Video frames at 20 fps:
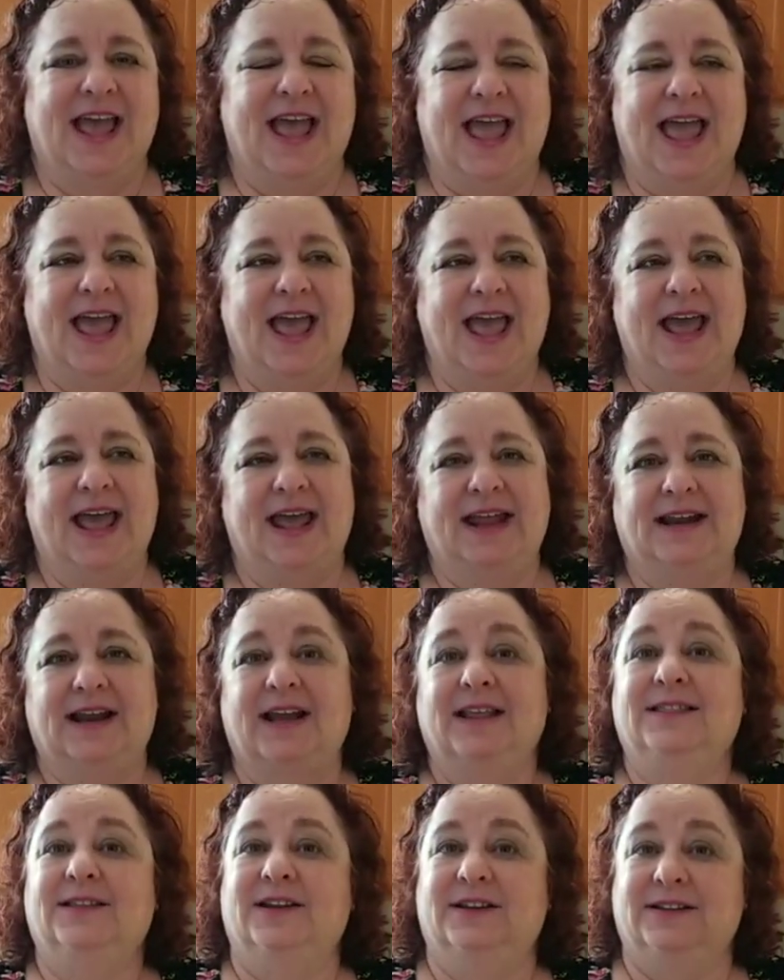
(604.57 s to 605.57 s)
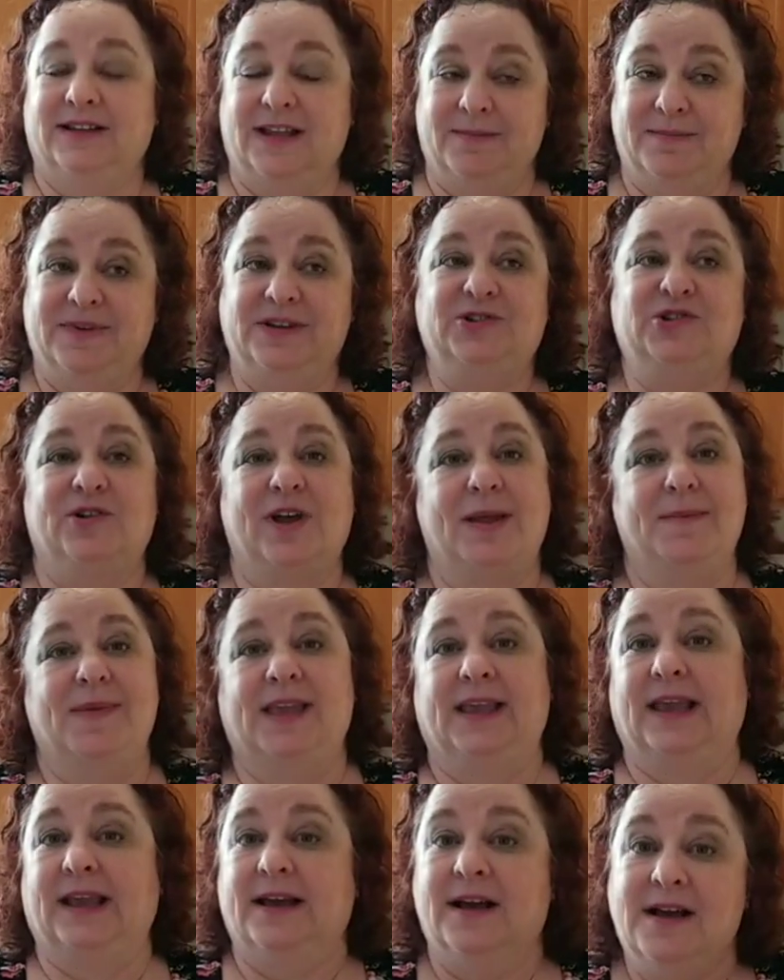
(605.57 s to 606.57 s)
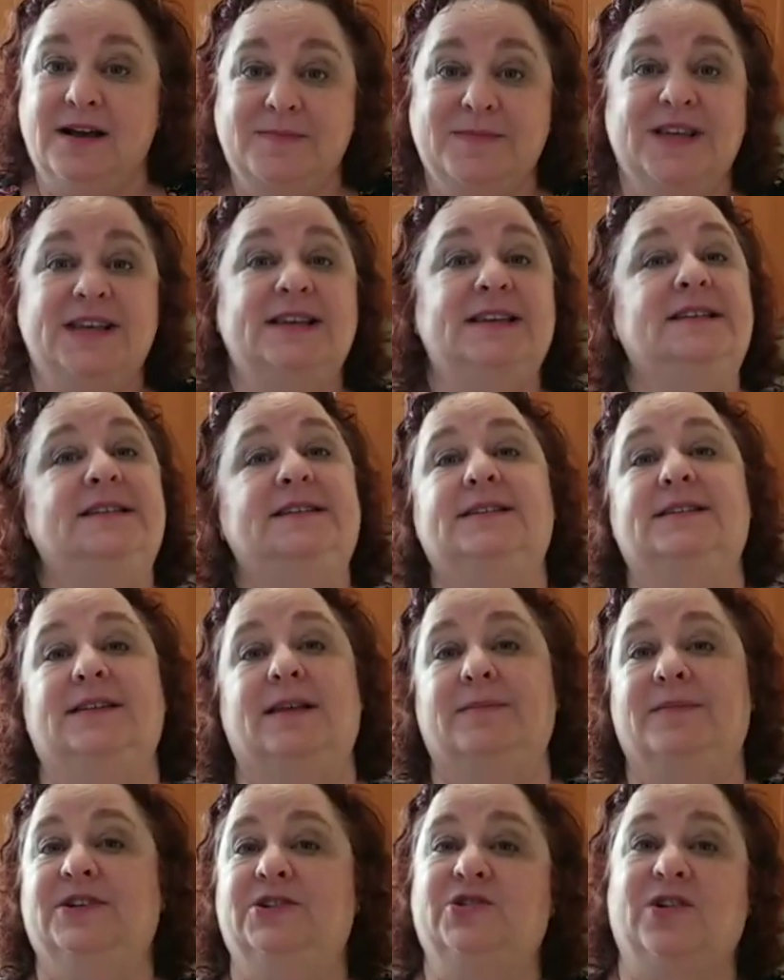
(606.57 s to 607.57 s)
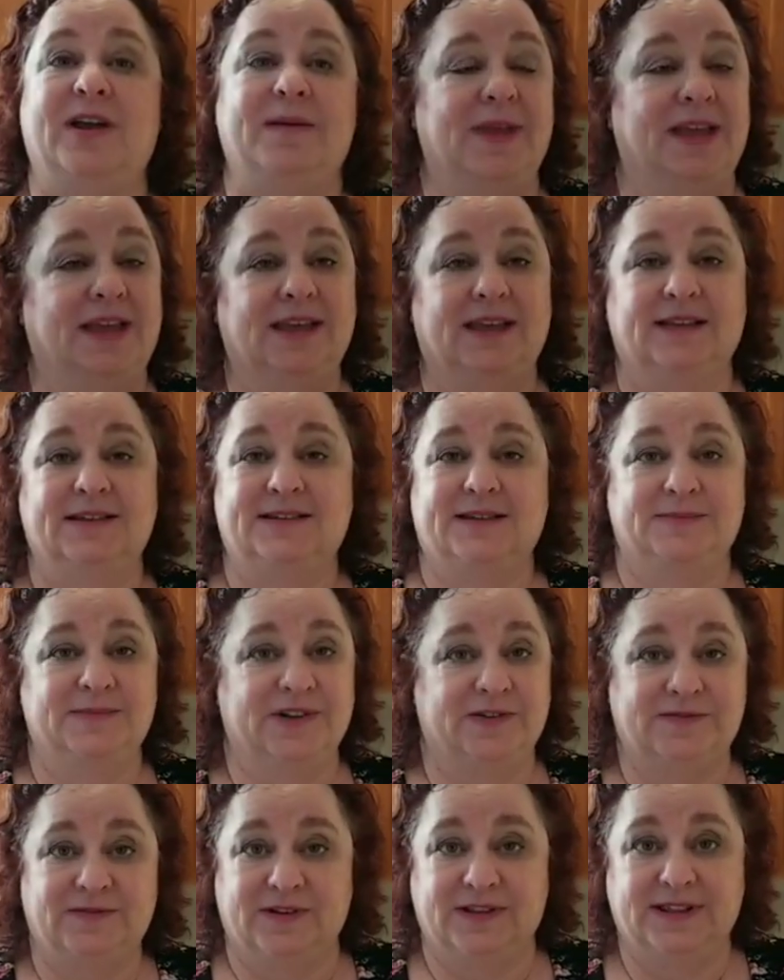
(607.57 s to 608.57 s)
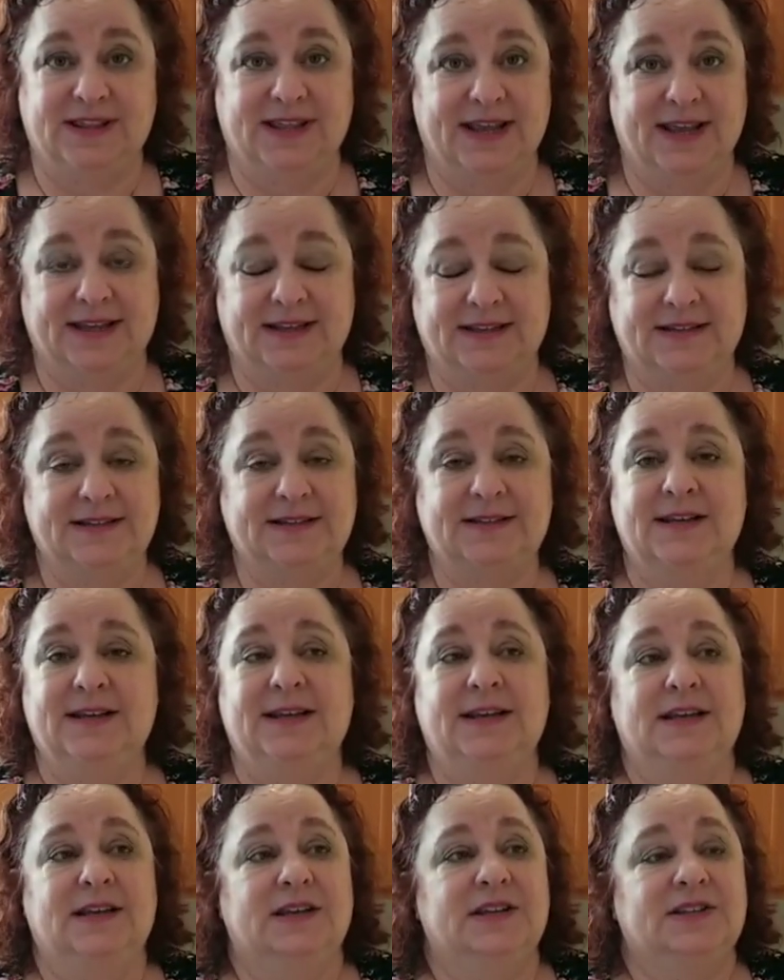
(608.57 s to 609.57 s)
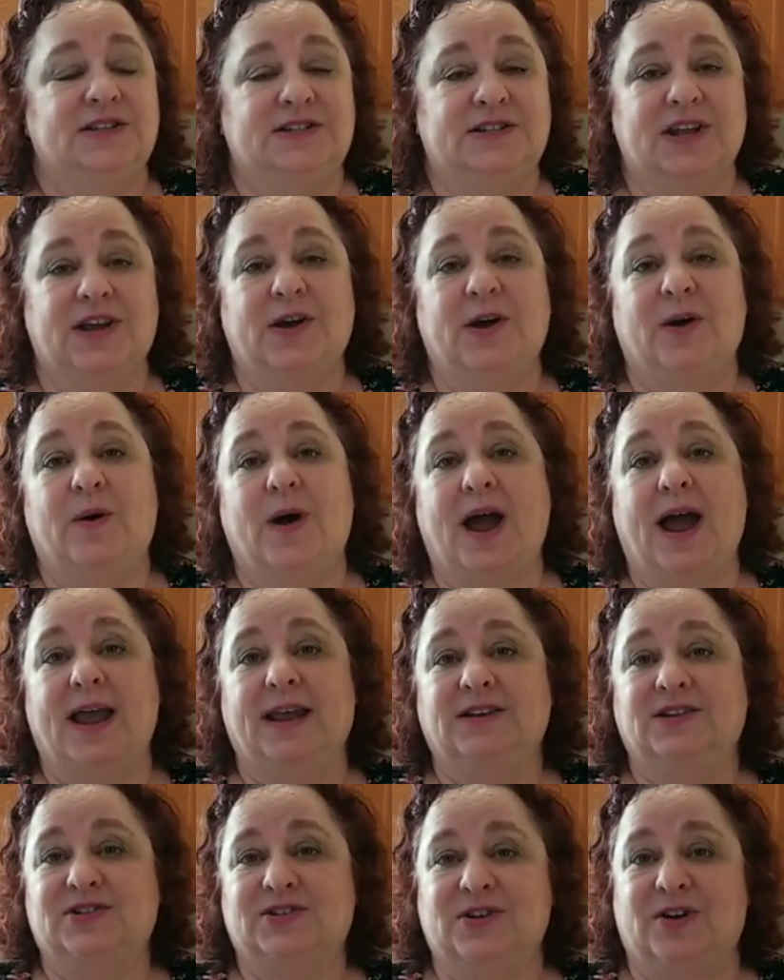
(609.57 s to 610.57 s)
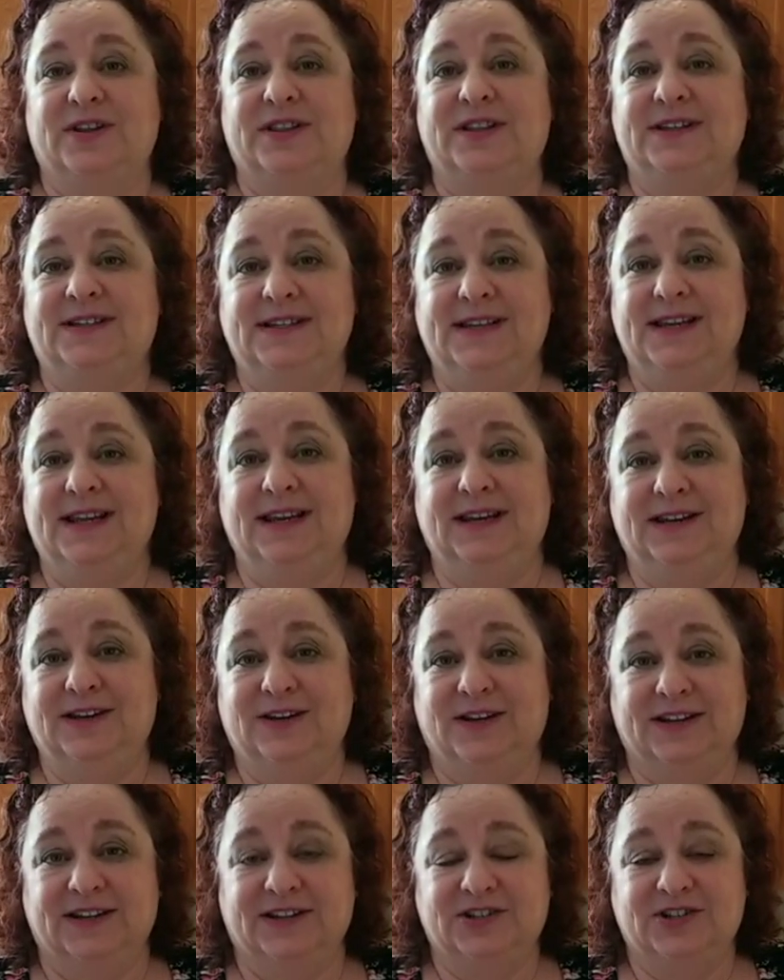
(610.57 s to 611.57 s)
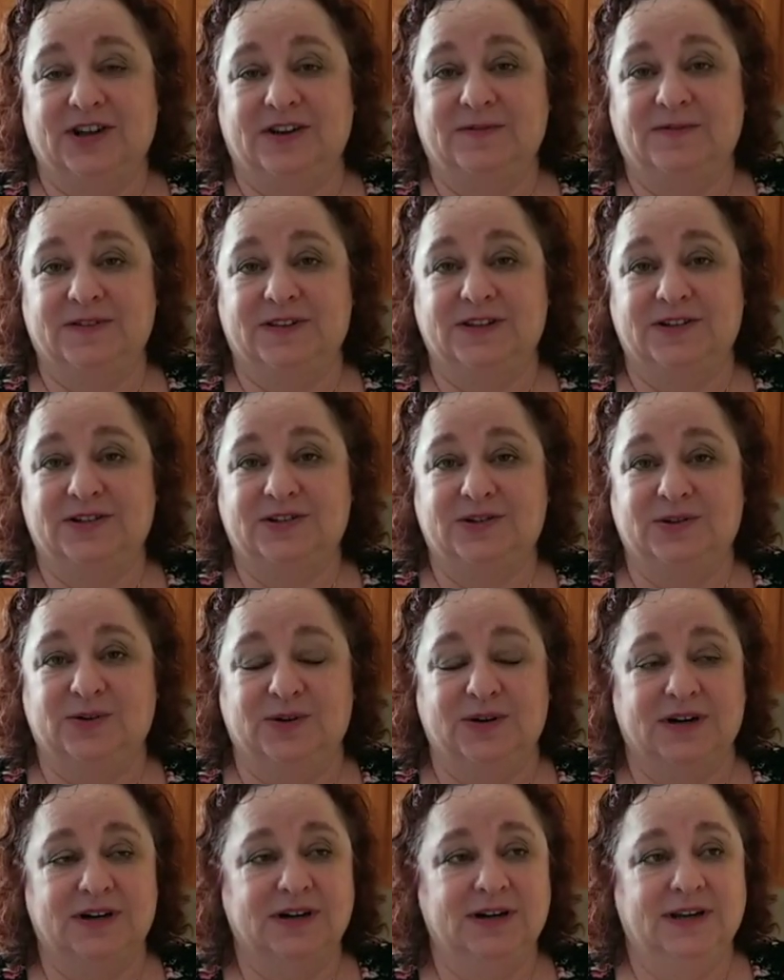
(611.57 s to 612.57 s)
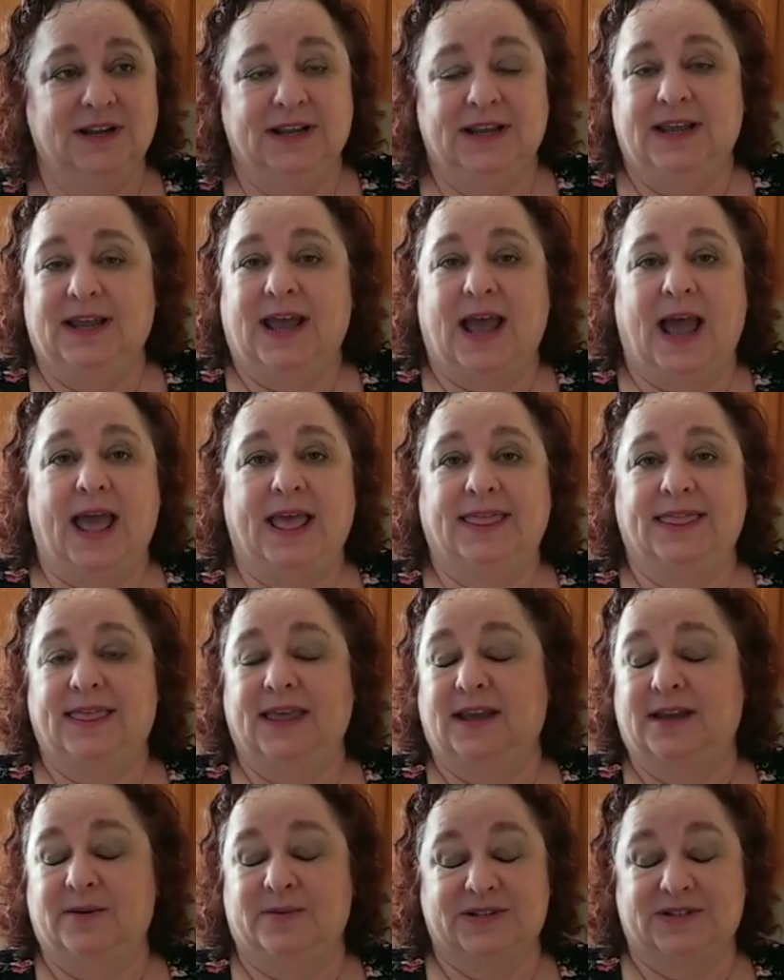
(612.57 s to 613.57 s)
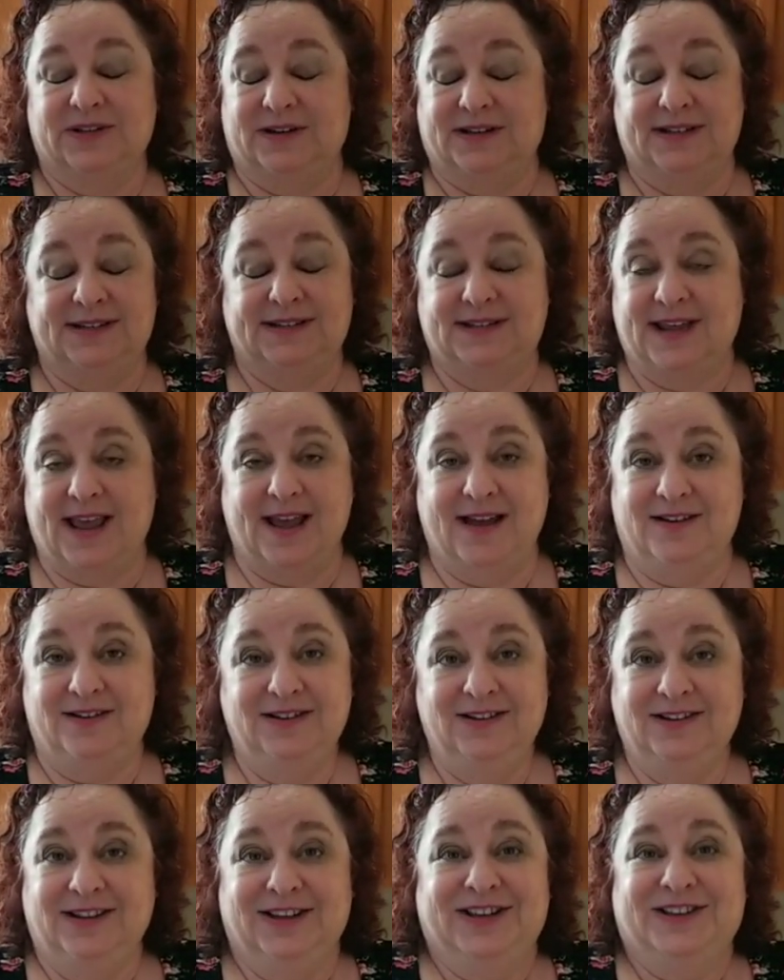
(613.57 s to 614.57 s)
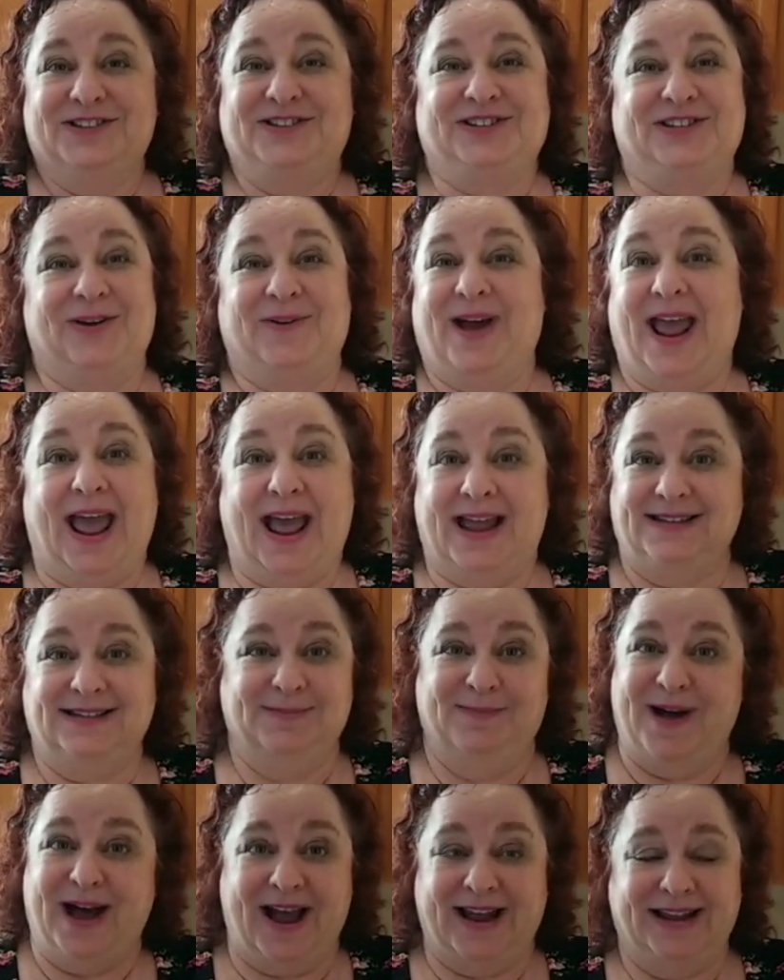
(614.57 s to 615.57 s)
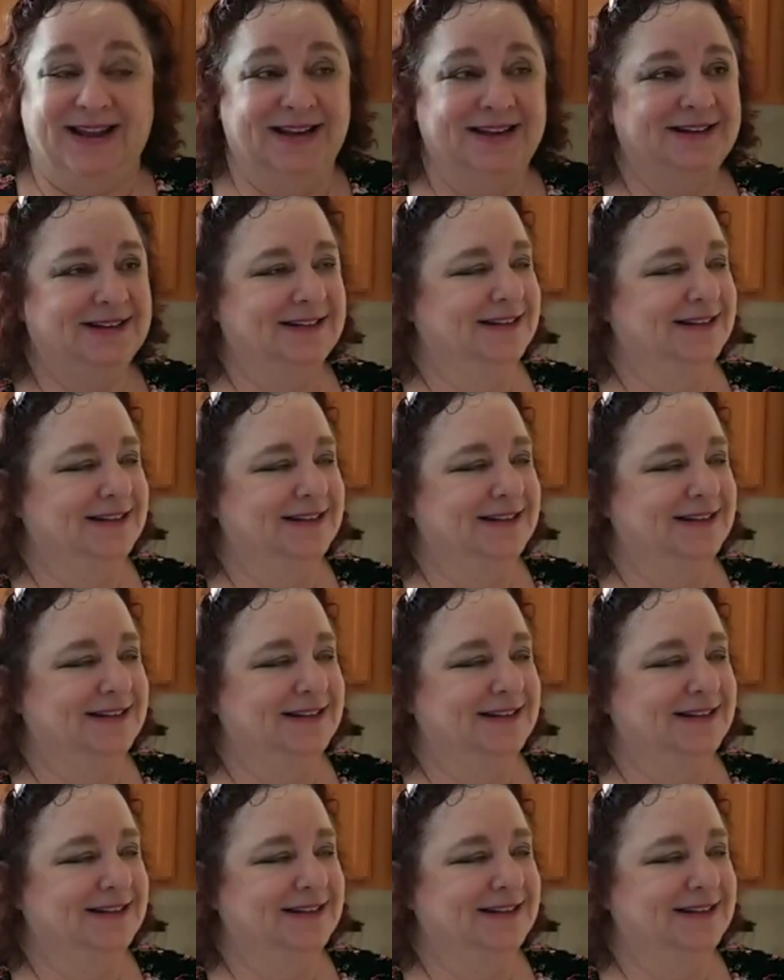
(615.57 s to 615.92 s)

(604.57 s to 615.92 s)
And I thought, let me try making hummus, let me try making some different things. So I saw the tahini on the shelf at the store. I think it was on sale, so I had to buy it.